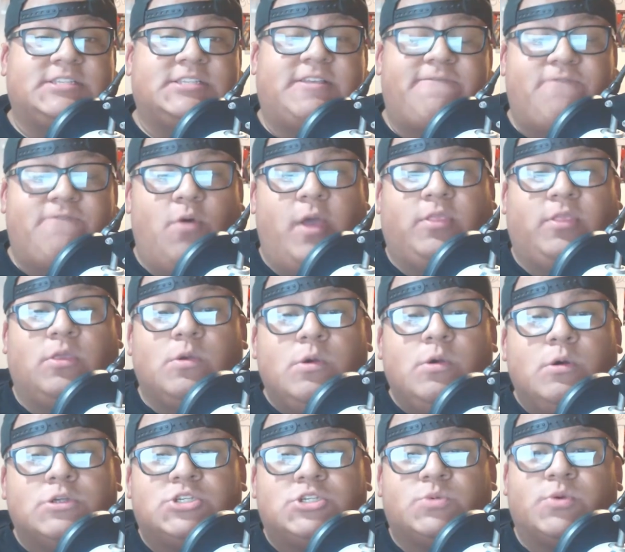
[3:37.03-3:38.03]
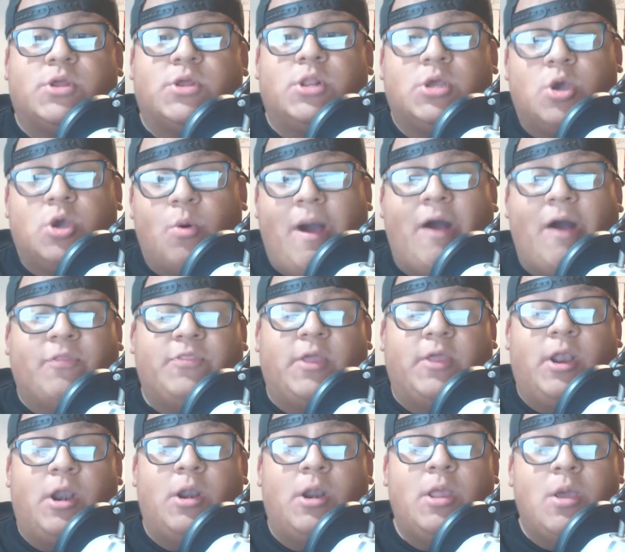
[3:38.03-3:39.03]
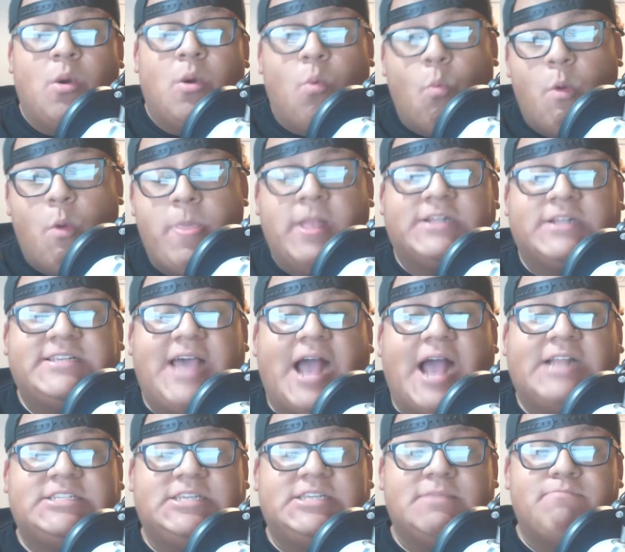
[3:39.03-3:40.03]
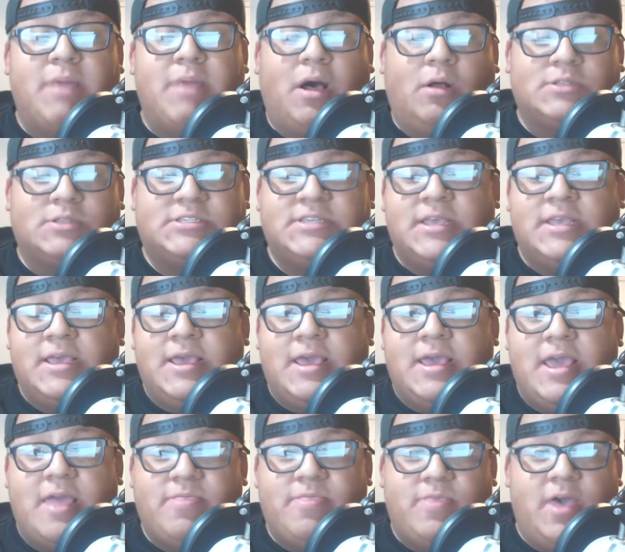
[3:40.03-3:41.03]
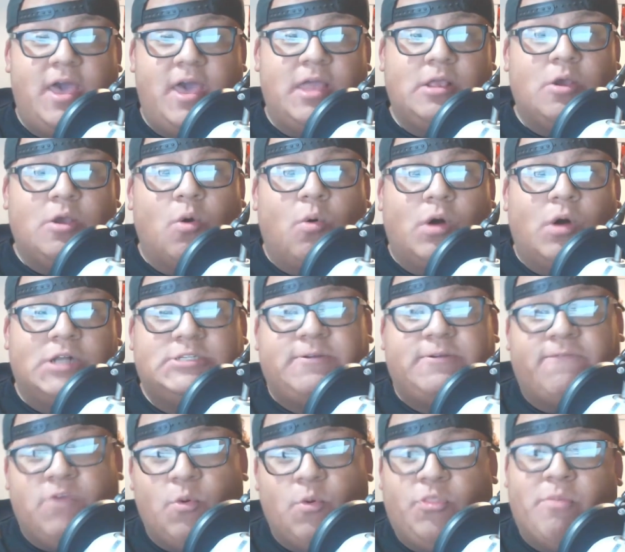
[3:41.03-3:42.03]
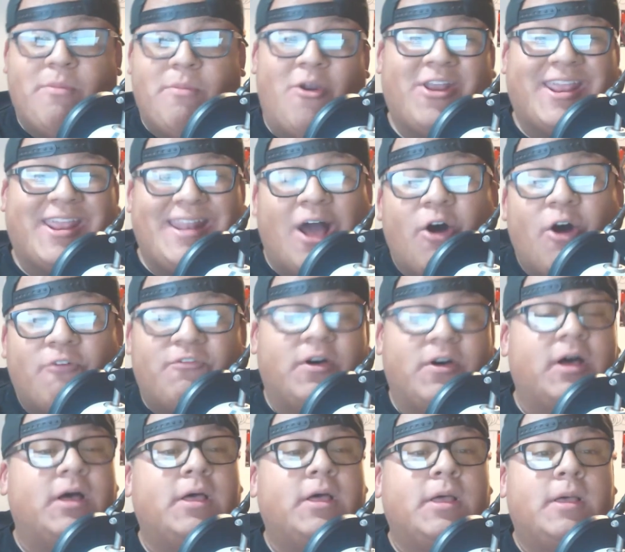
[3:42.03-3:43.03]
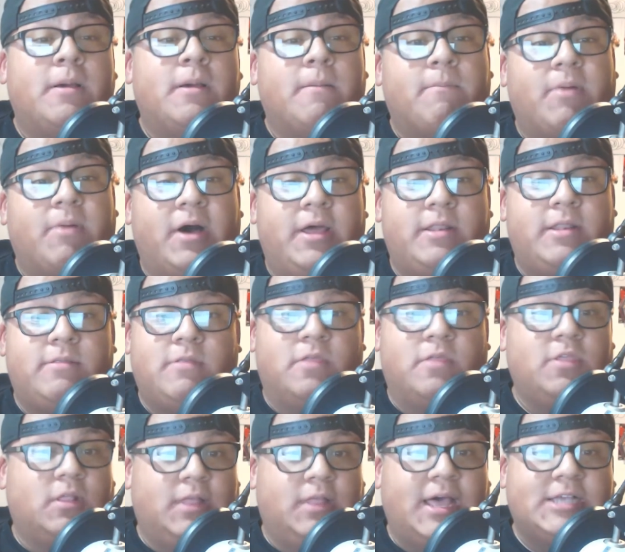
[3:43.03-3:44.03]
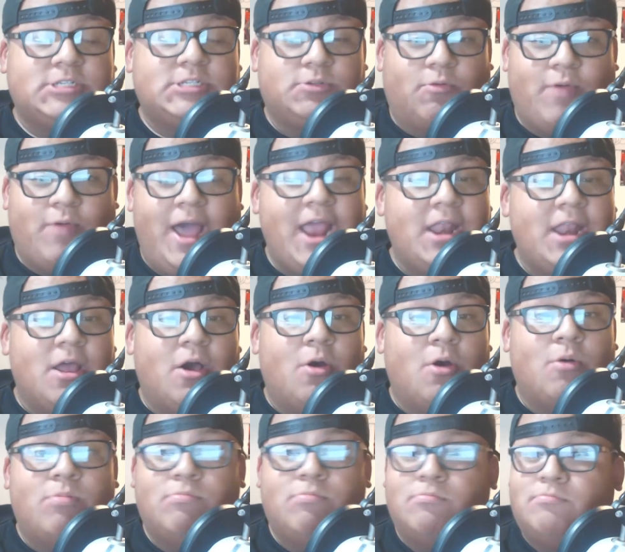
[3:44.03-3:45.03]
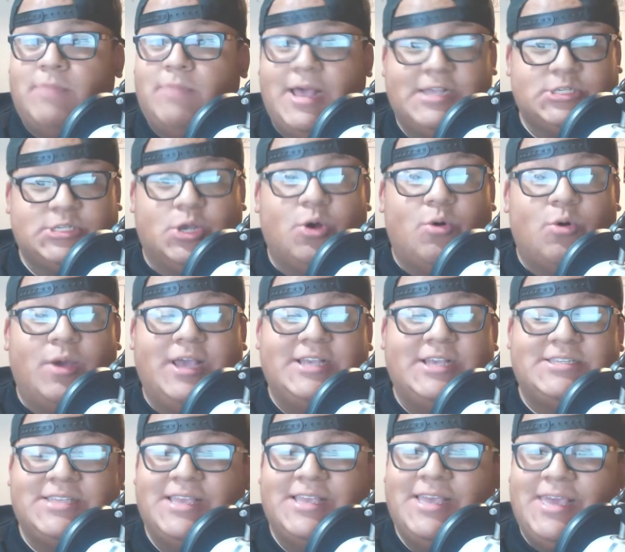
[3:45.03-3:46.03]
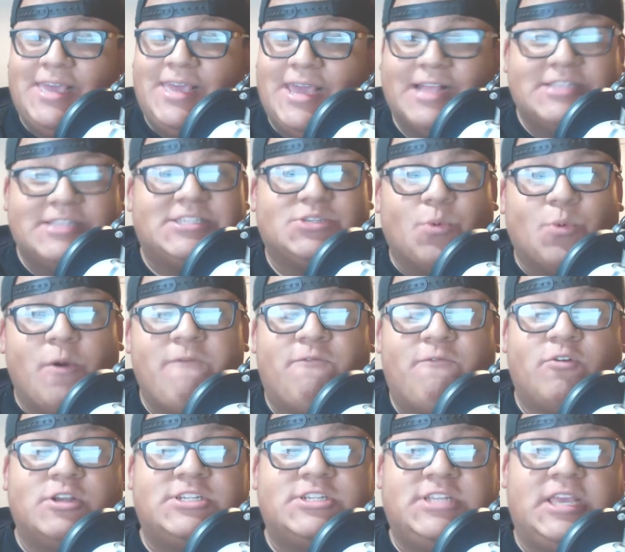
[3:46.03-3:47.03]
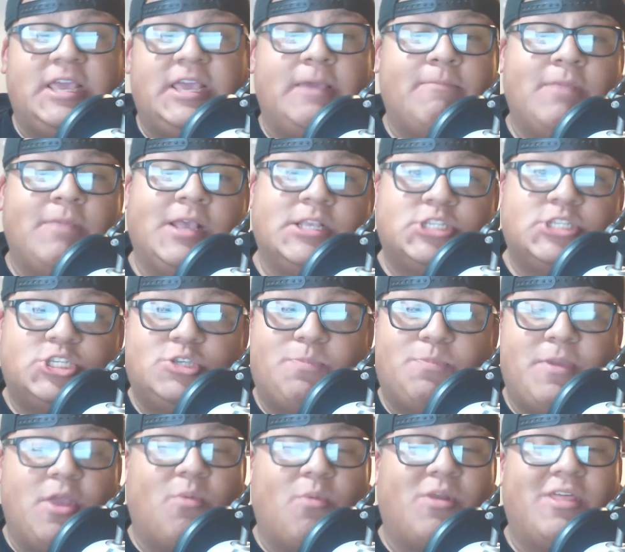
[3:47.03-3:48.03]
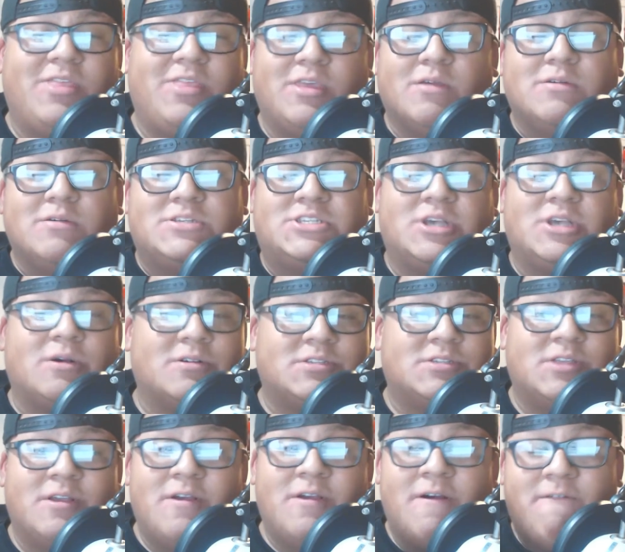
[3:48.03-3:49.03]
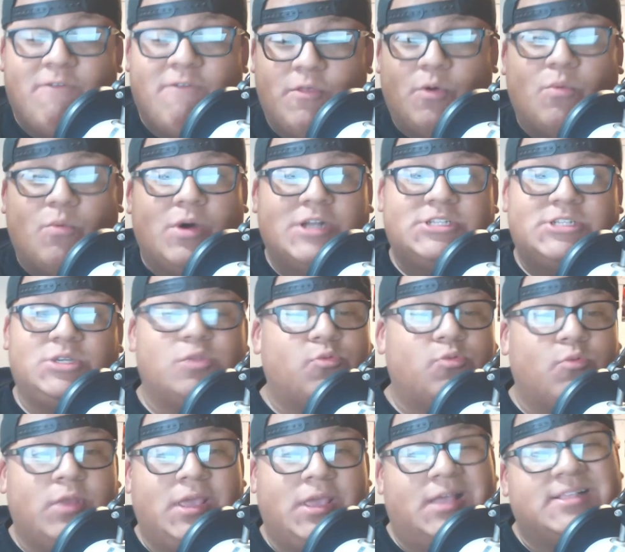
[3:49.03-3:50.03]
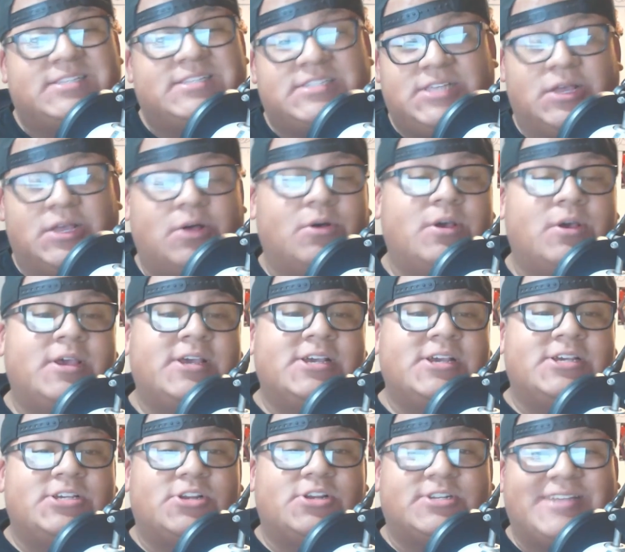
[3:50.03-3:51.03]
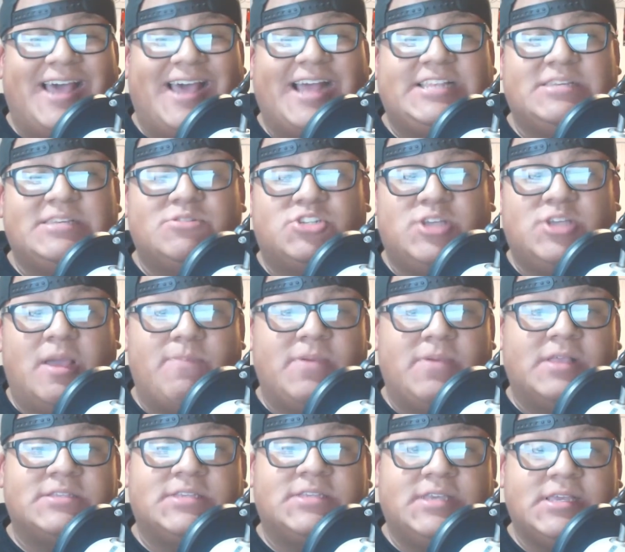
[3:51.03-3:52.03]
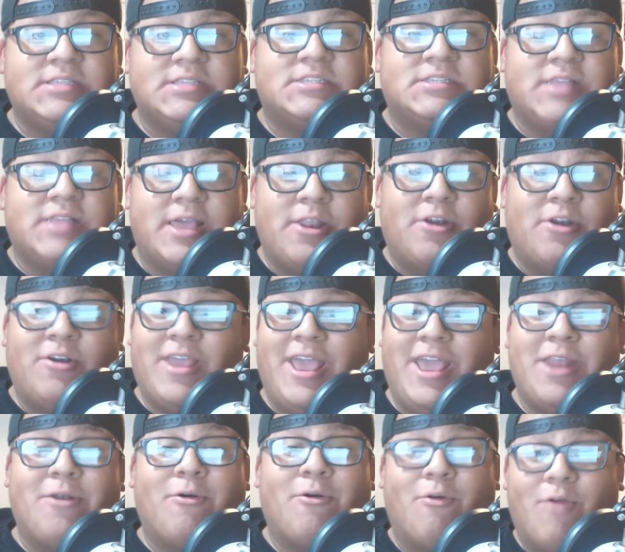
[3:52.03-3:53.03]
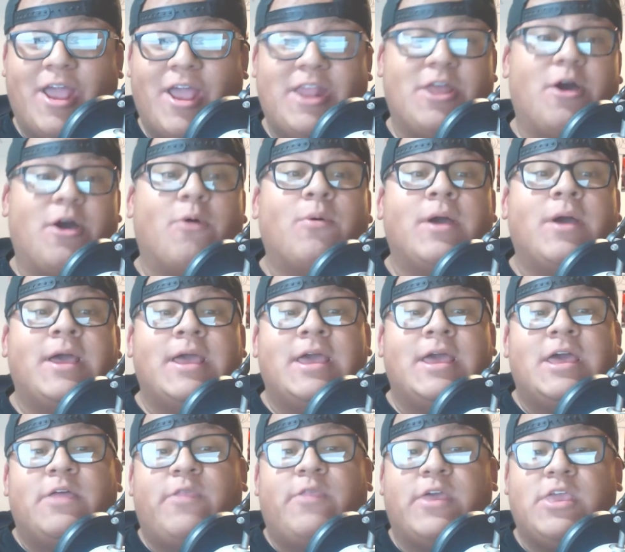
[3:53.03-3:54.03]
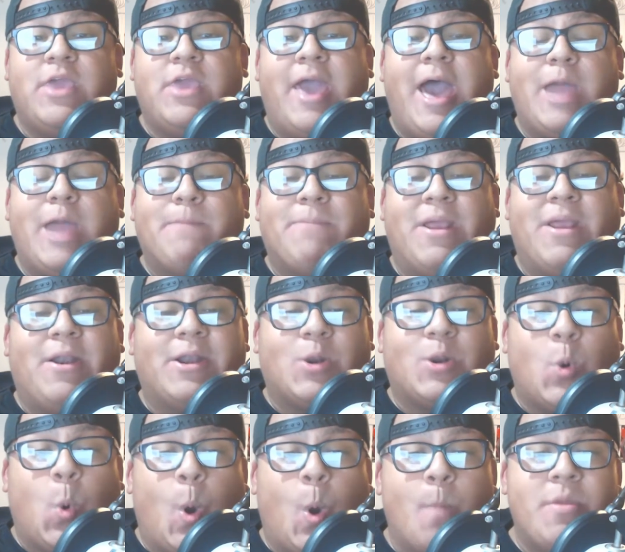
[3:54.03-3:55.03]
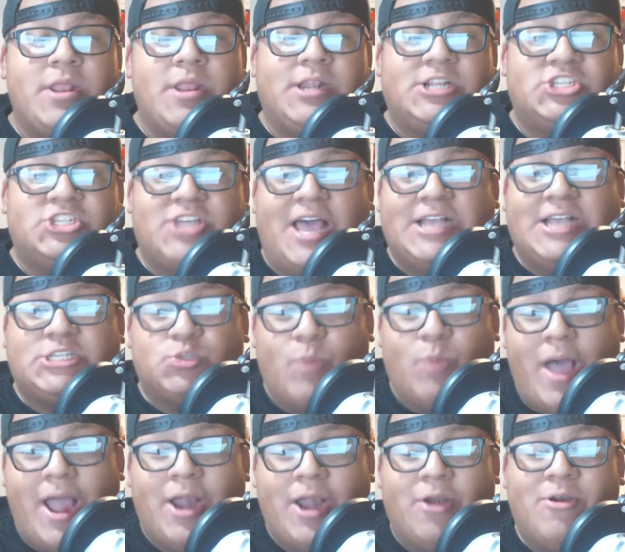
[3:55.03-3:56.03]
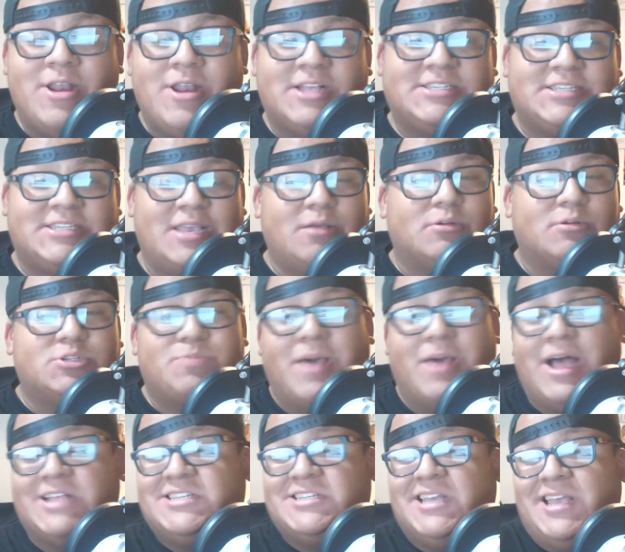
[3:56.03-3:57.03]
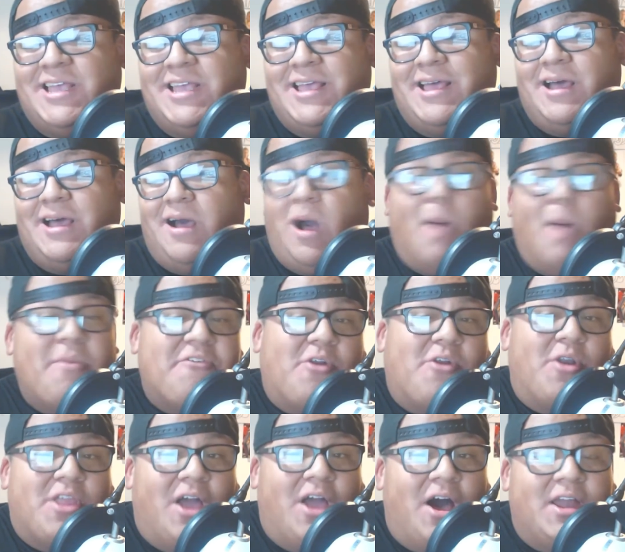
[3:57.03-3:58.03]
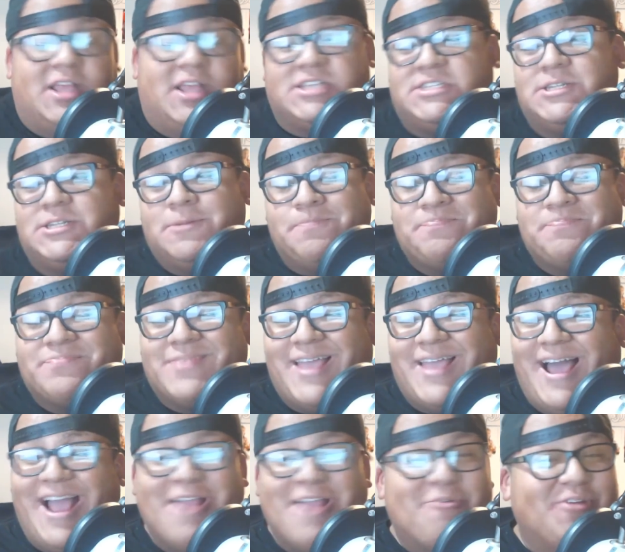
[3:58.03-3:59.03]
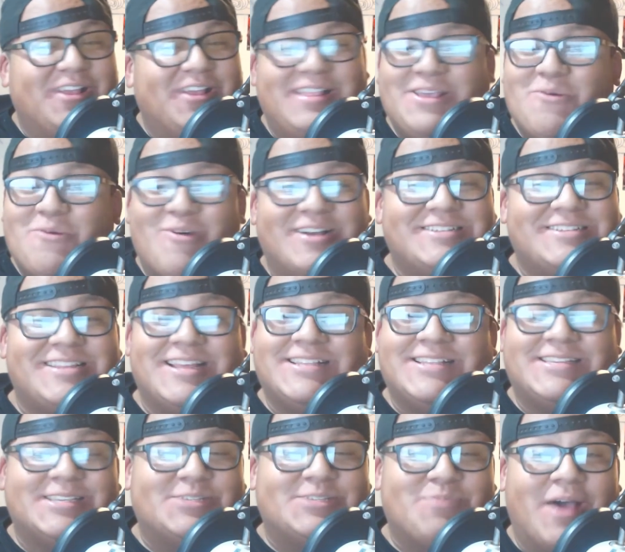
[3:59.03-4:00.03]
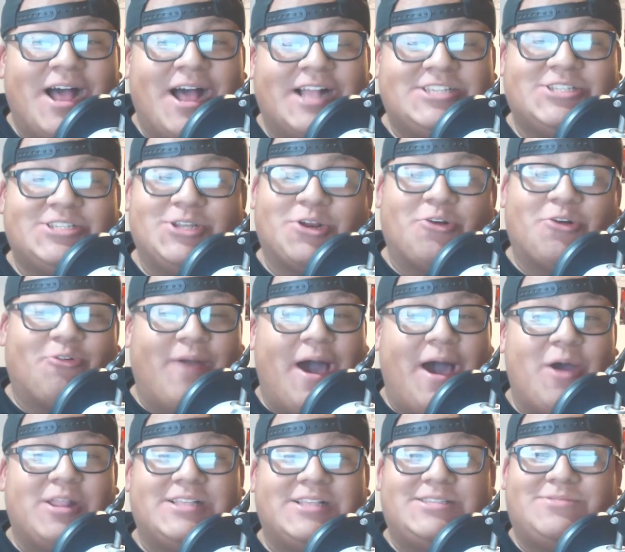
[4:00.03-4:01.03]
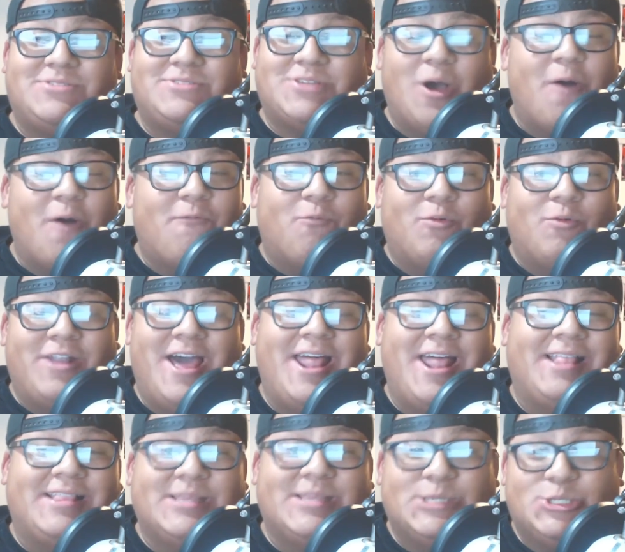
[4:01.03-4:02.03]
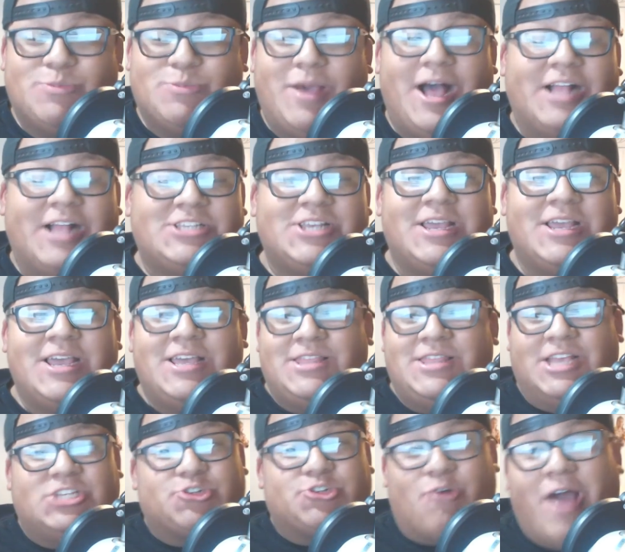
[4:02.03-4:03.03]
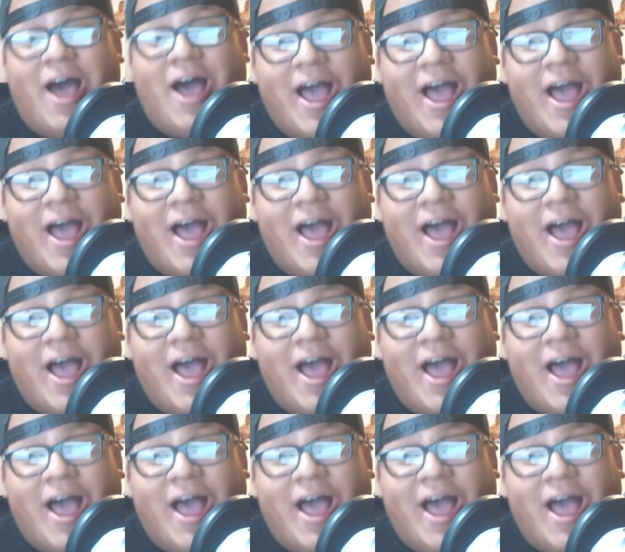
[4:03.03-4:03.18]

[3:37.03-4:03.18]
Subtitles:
because I feel like the Usos were going to go out there, win the tag team belts, and then go on to feud with American Alpha. But nonetheless, Rhino, as always, gets the win for his team. He speared one of the Usos for the 1-2-3, and still your tag team champions, Heath Slater and Rhino. Then you had Baron Corbin and Jack Swagger in a singles match. I'll be very honest, I really wasn't into this match. The crowd itself were not into this match. They